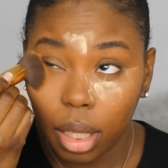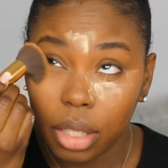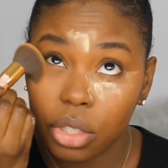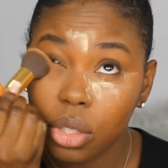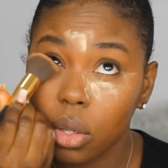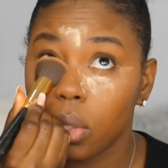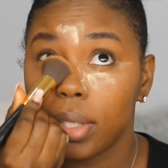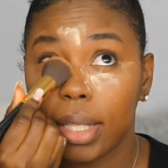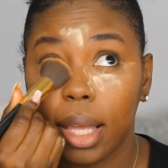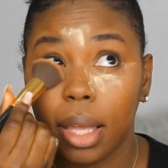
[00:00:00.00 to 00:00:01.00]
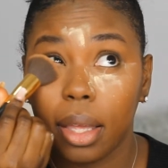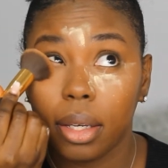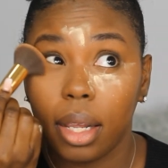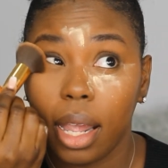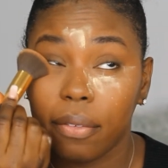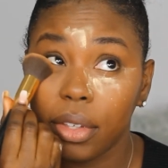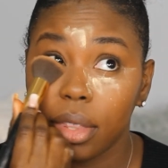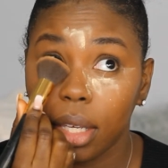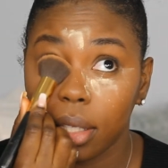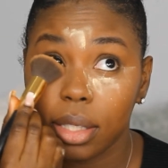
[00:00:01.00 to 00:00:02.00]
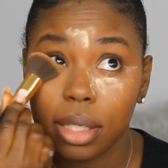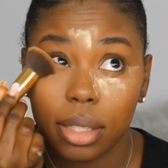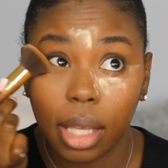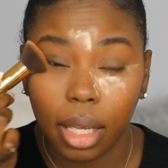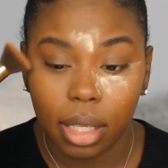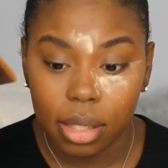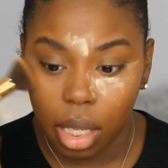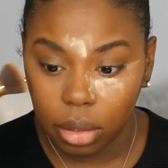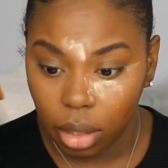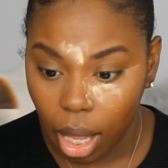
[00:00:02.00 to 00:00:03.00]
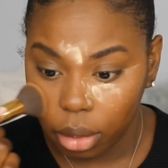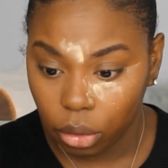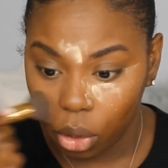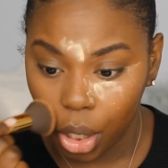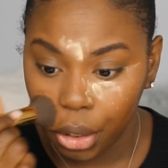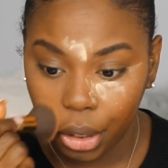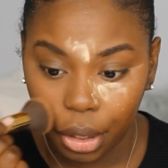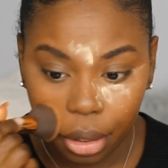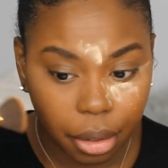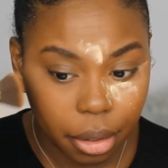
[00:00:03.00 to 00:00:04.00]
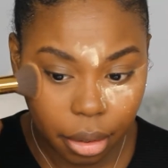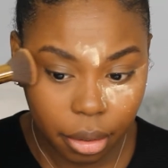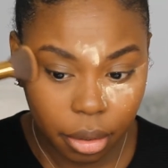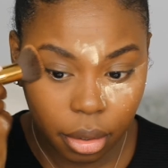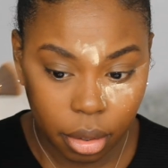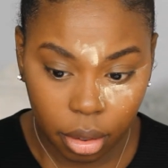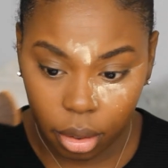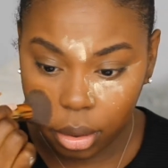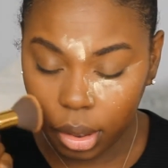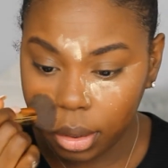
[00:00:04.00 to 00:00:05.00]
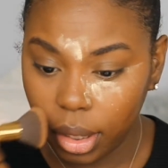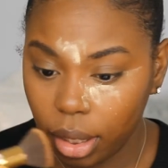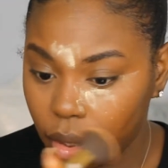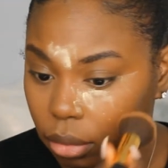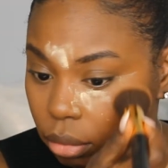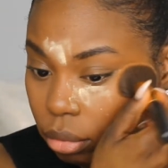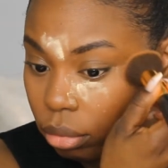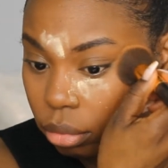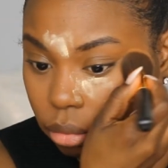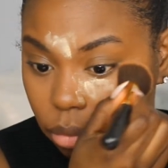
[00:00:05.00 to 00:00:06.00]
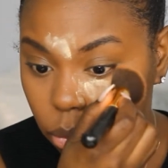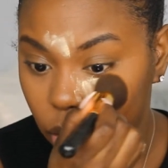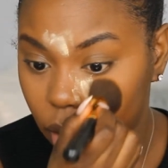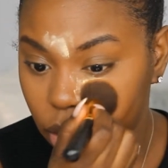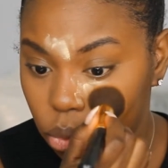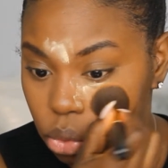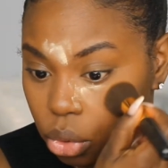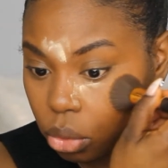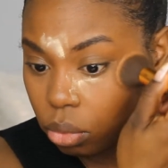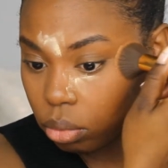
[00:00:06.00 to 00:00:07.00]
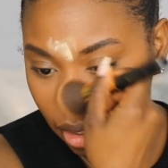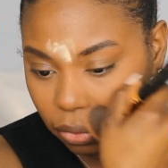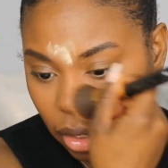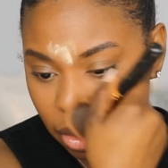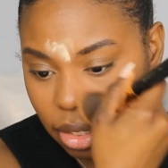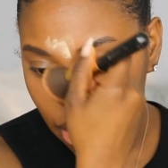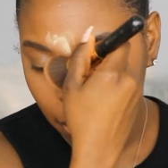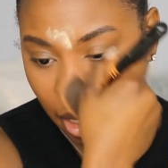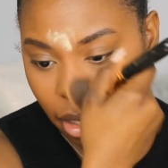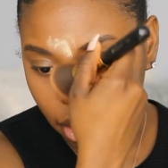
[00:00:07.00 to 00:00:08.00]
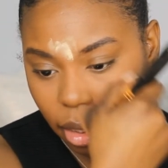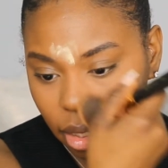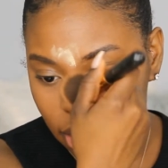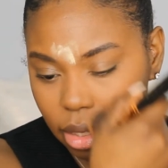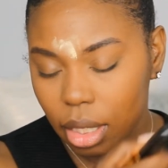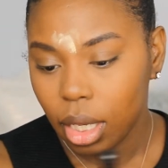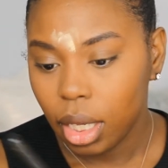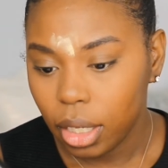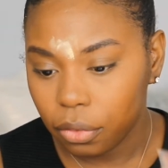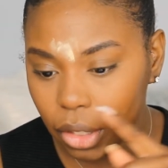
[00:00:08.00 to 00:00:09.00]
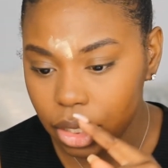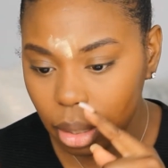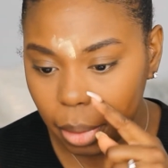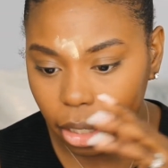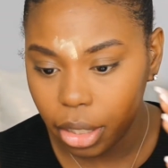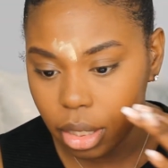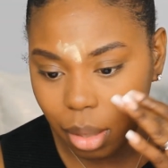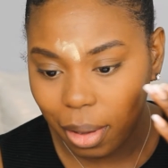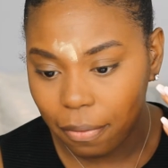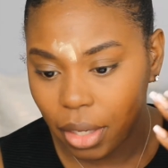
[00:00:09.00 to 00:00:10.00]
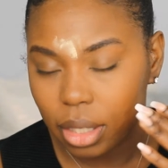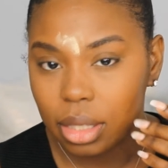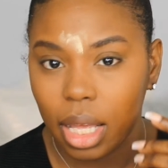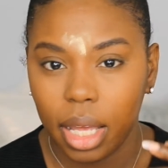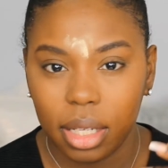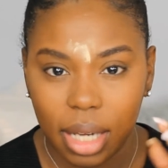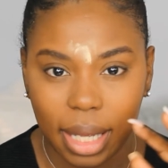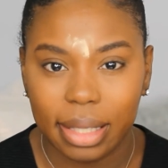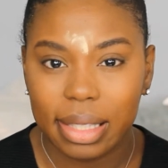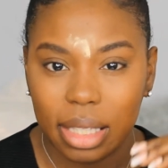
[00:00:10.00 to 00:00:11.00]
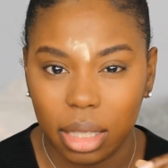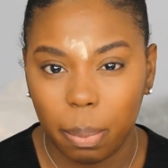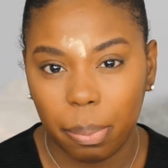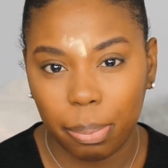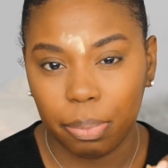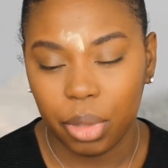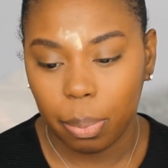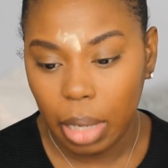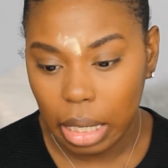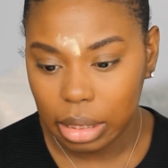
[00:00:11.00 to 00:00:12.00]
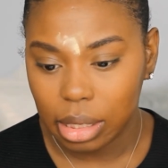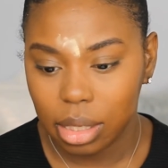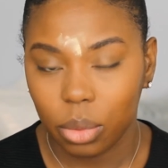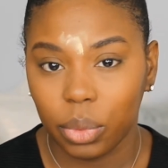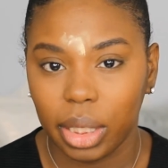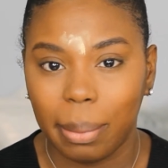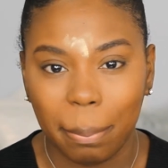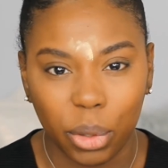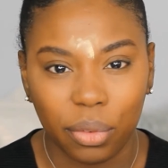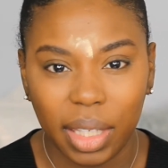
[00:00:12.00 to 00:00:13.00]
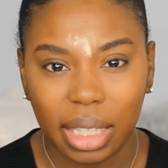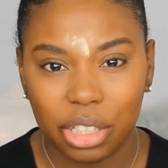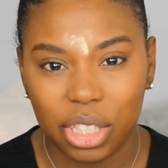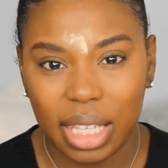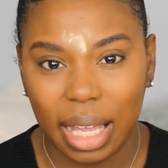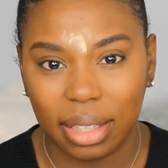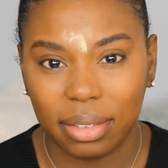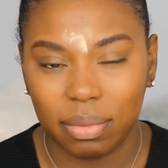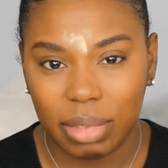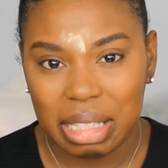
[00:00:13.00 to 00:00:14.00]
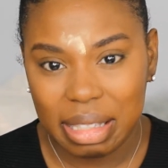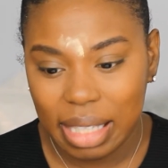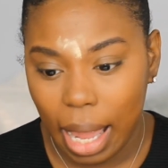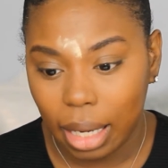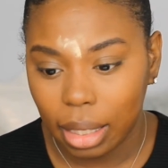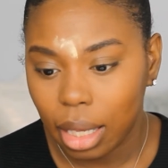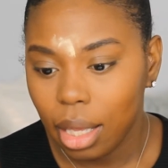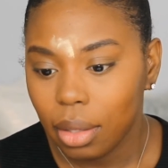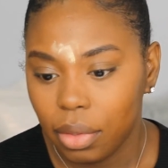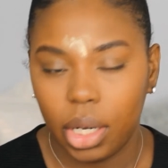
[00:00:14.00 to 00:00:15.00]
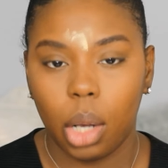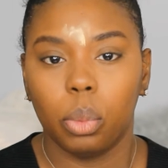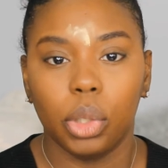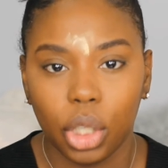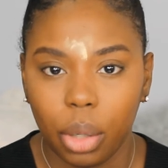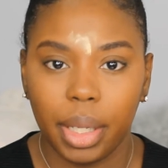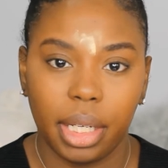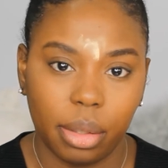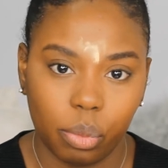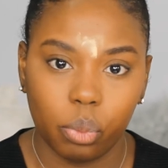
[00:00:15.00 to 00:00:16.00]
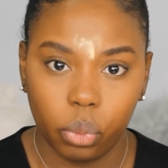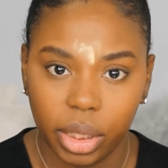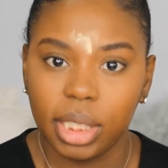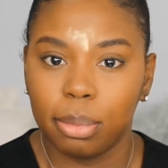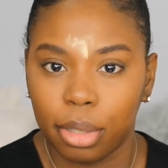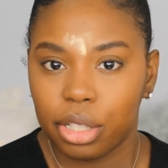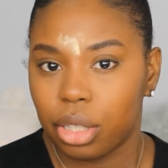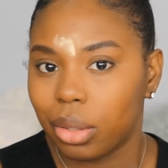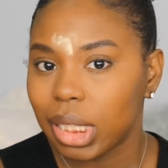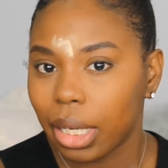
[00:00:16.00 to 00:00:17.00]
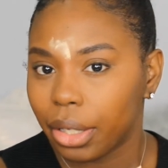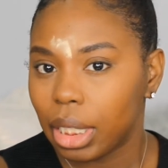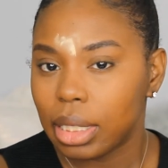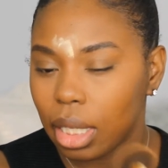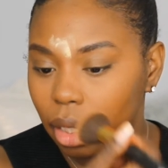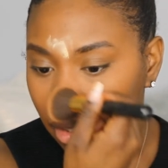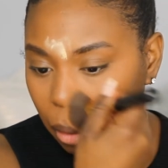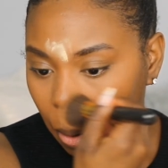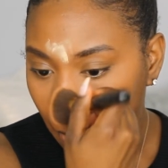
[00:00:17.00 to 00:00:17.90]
I just noticed that everything stays a lot longer than what it used to. But if there are some areas, if there's some areas on my face that I can see that the product isn't really moving, it just kind of is static, then I will go in and really brush those areas in.